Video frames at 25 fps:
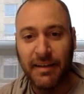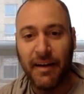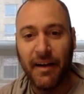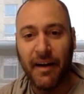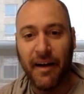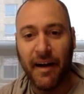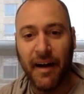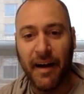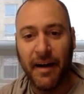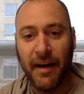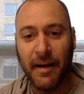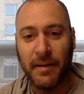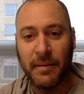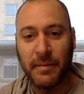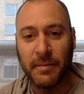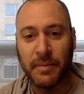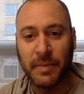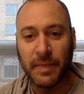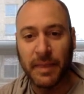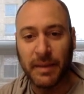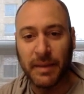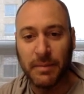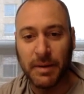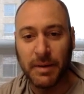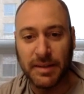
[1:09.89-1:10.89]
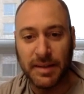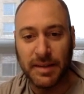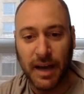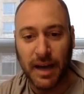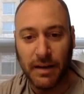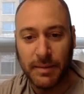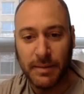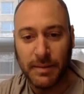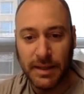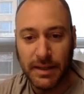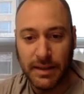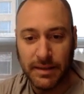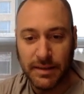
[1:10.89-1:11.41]
But tell
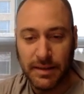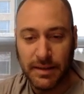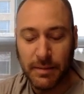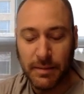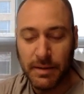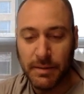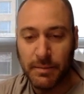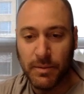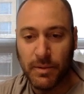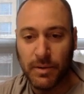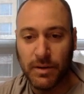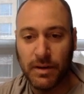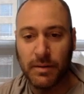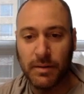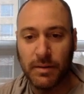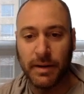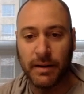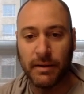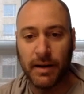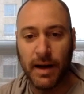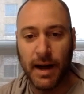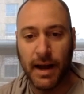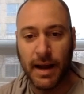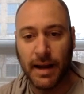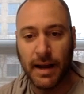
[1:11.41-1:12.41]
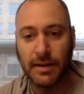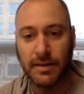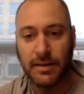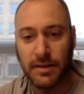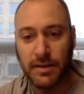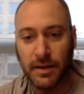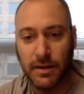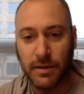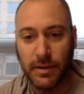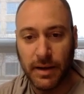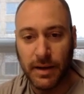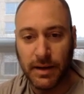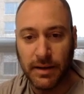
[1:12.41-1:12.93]
me more about
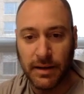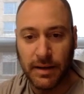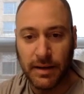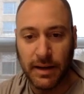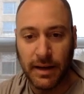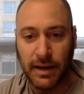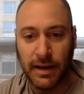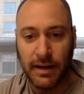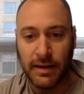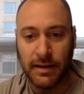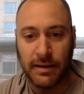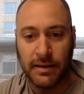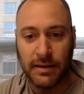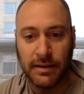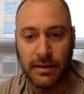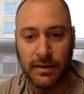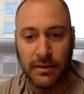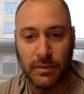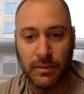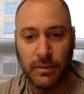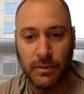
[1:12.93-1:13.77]
iENSO and